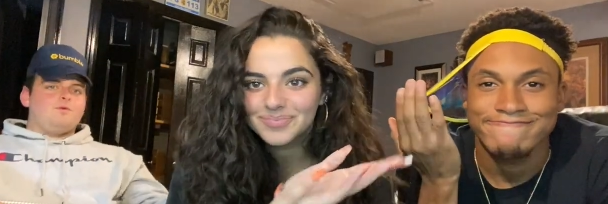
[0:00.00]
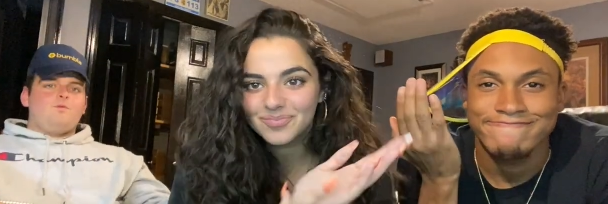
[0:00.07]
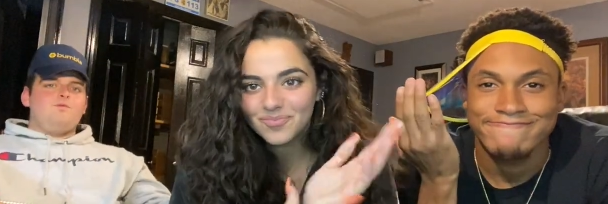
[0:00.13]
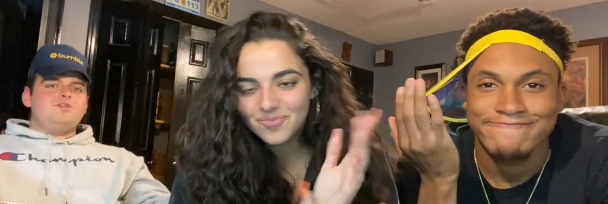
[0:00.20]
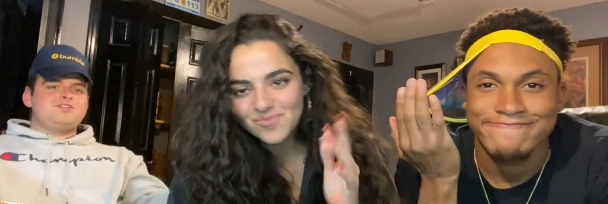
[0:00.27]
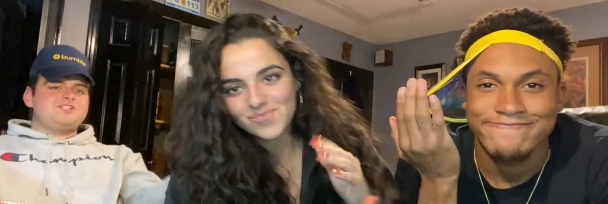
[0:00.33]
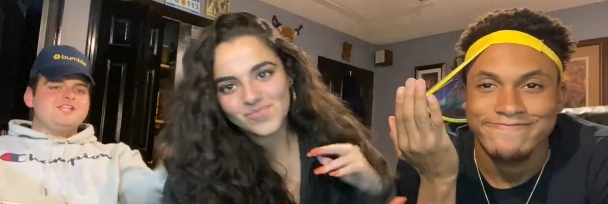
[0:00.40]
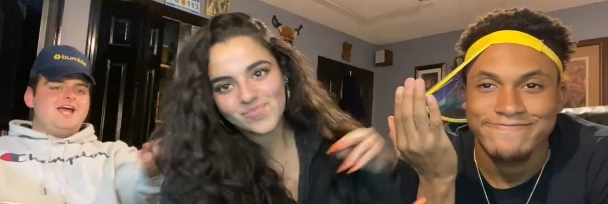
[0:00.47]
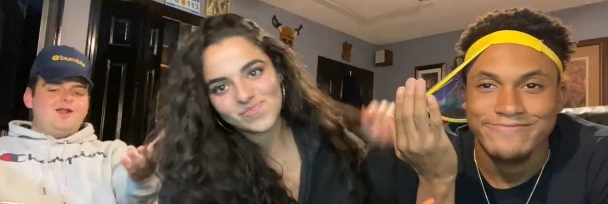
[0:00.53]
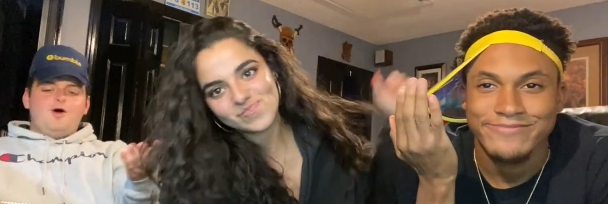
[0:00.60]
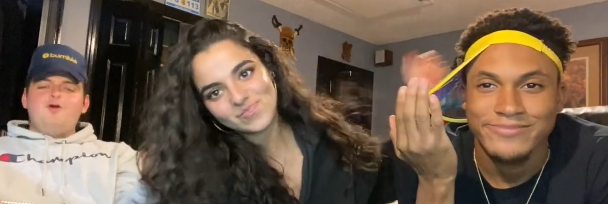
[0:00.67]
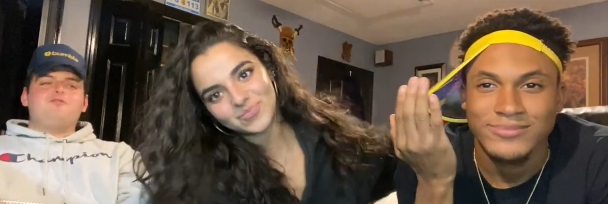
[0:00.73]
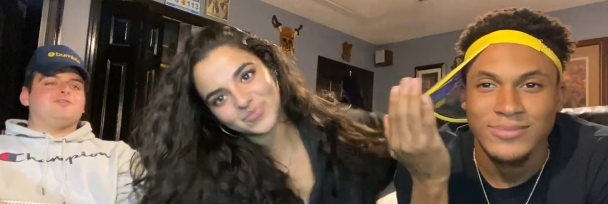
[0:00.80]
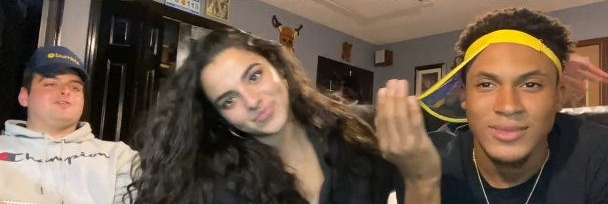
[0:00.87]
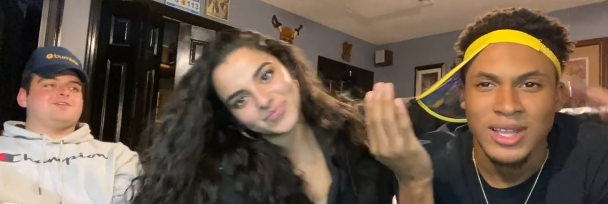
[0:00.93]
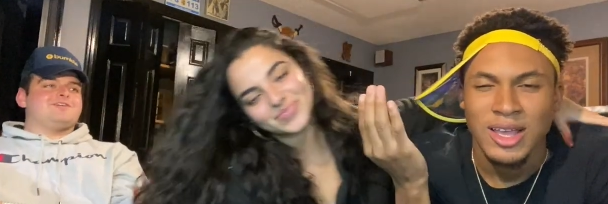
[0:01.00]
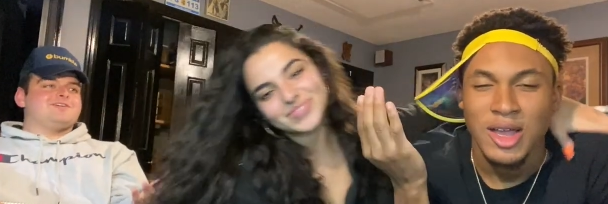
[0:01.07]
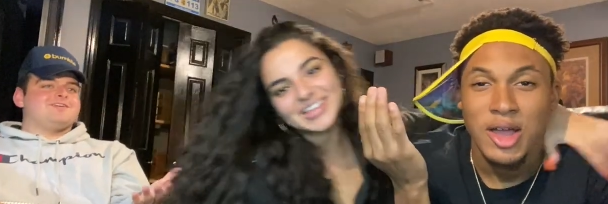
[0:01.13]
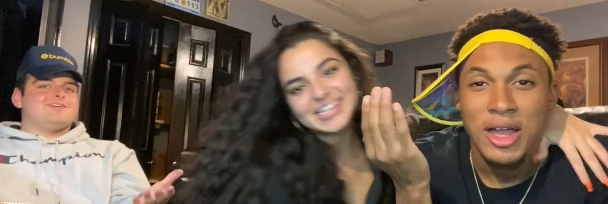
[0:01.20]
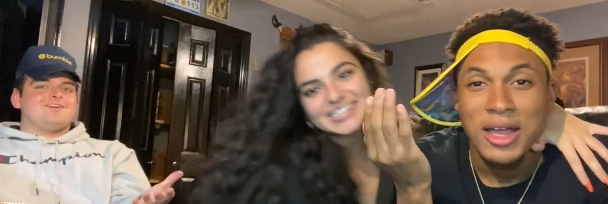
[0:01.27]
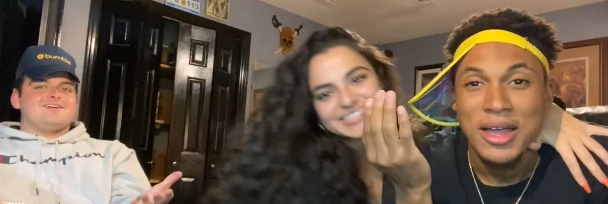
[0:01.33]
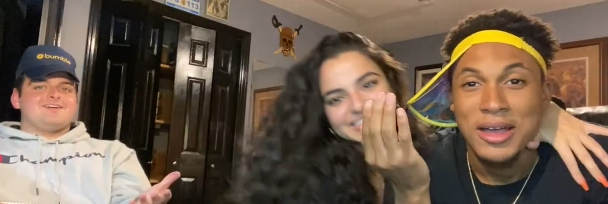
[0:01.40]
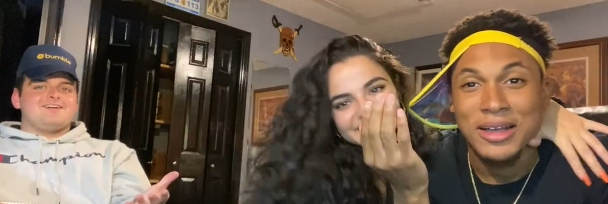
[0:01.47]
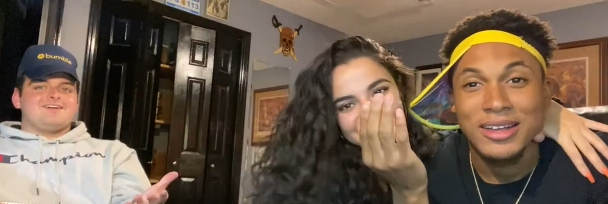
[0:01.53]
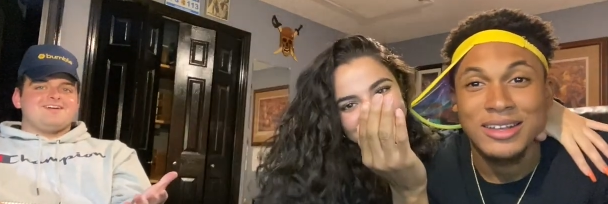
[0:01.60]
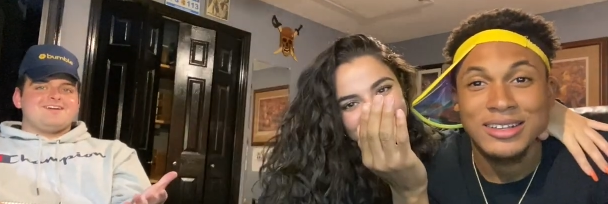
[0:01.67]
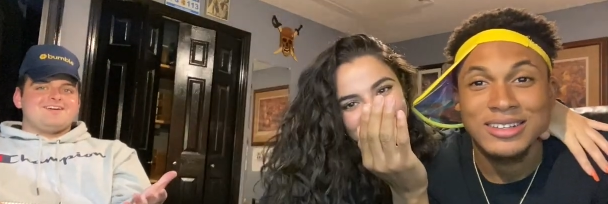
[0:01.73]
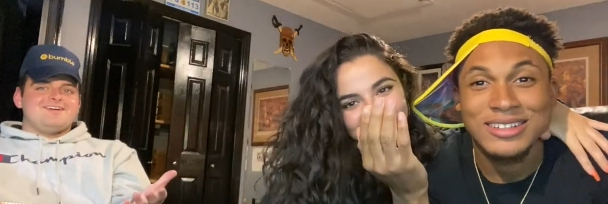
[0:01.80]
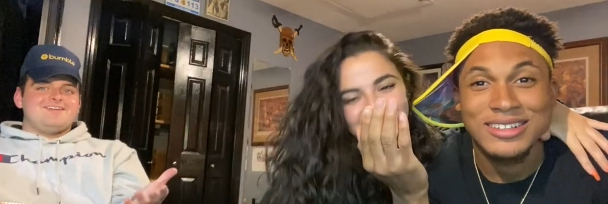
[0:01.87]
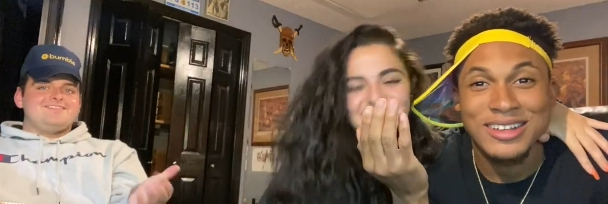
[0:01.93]
Speaker 1: This is not over.
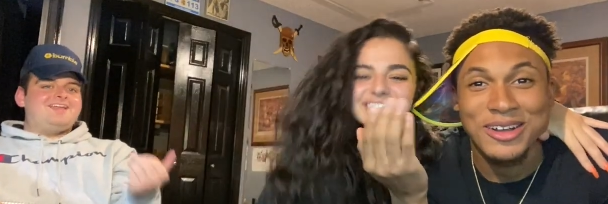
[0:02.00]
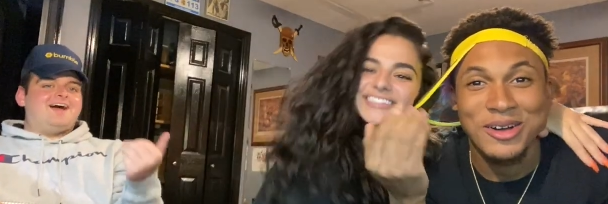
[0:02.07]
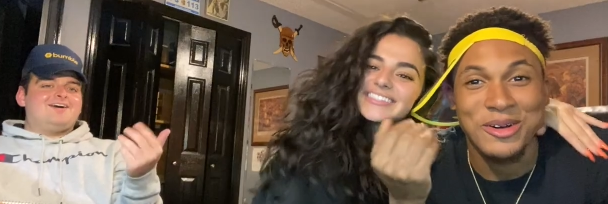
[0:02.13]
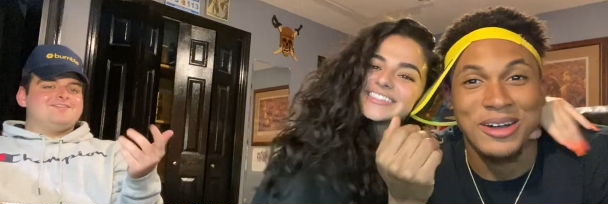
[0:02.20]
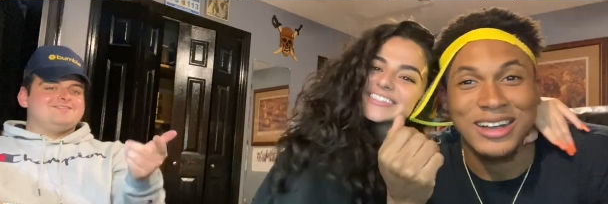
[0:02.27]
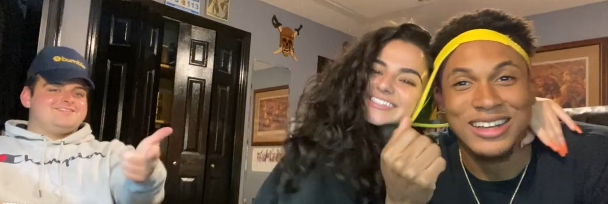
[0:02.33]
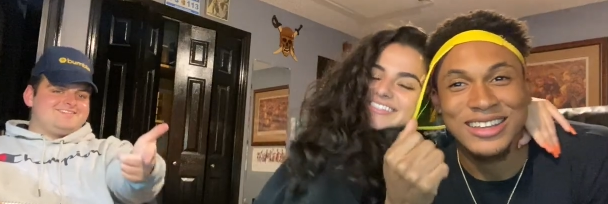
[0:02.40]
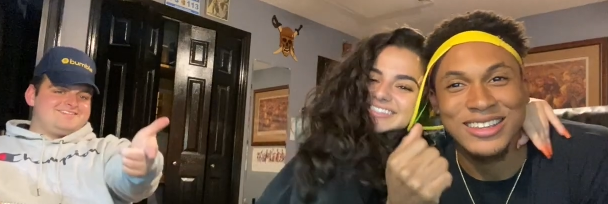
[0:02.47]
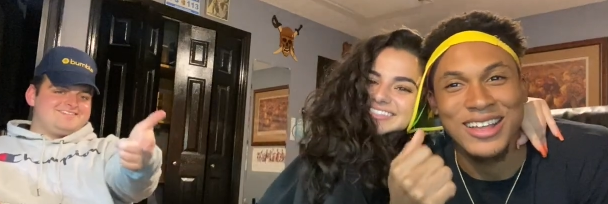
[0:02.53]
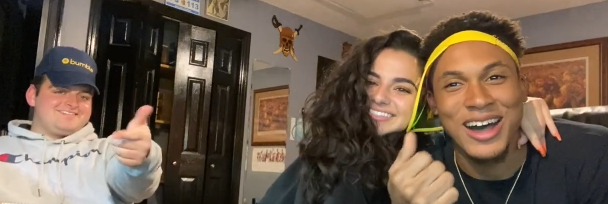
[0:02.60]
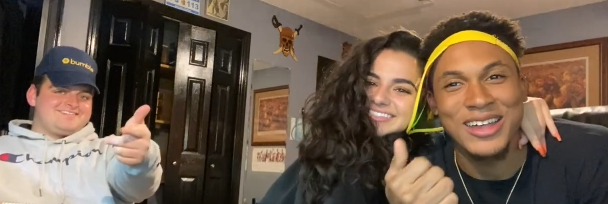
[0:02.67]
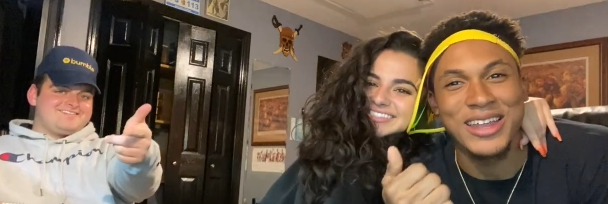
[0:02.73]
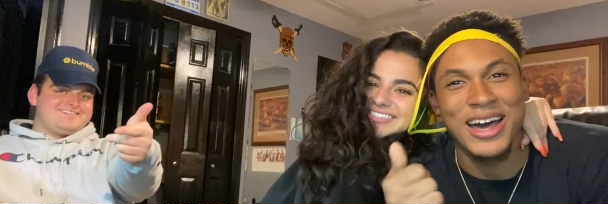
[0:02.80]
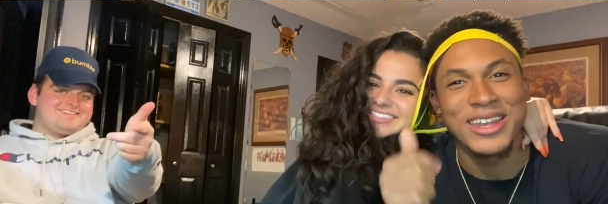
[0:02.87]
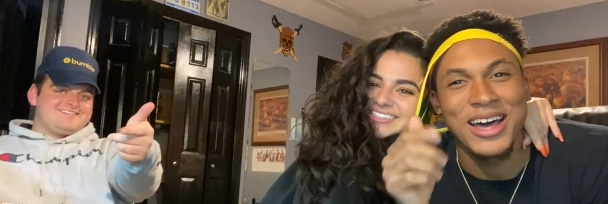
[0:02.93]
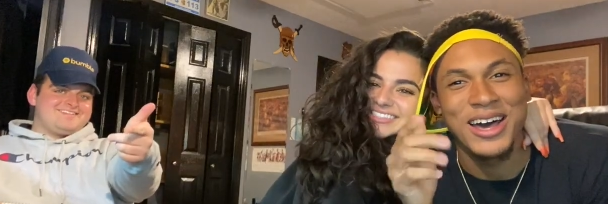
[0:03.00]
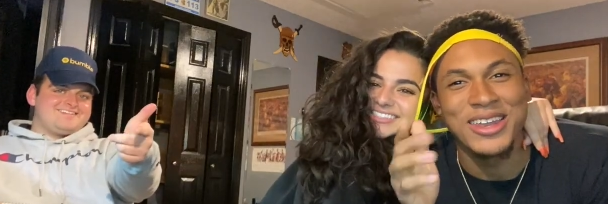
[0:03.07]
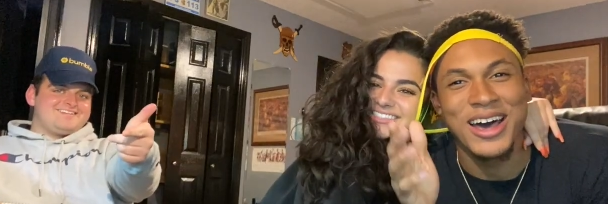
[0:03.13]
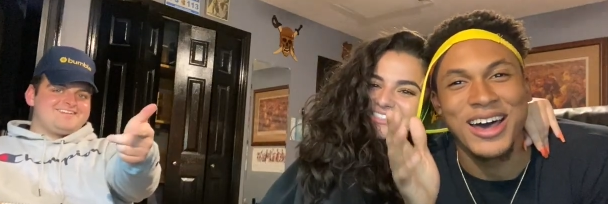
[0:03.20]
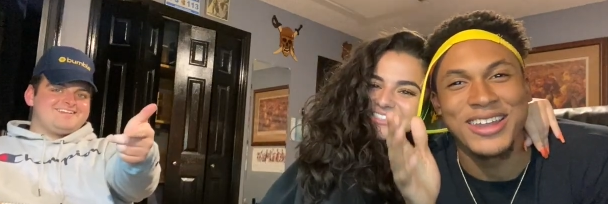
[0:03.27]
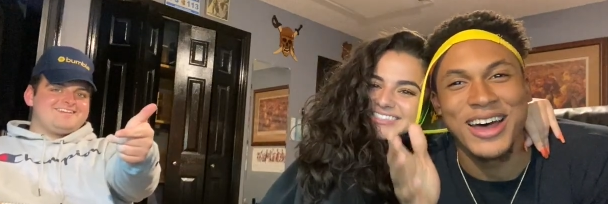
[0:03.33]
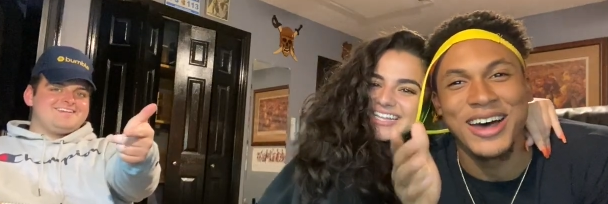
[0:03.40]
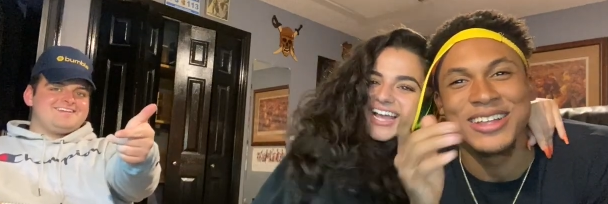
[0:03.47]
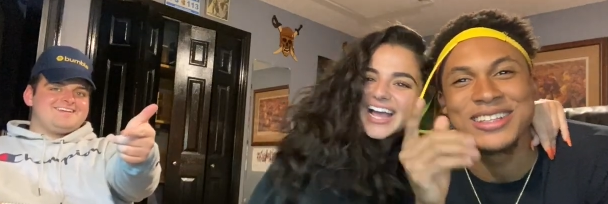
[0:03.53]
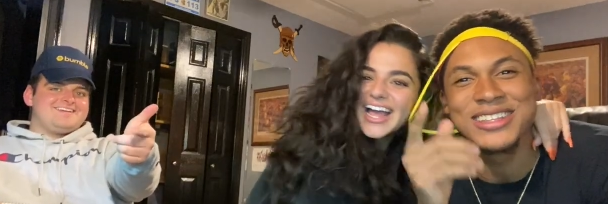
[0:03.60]
No. No, no, no, no, no.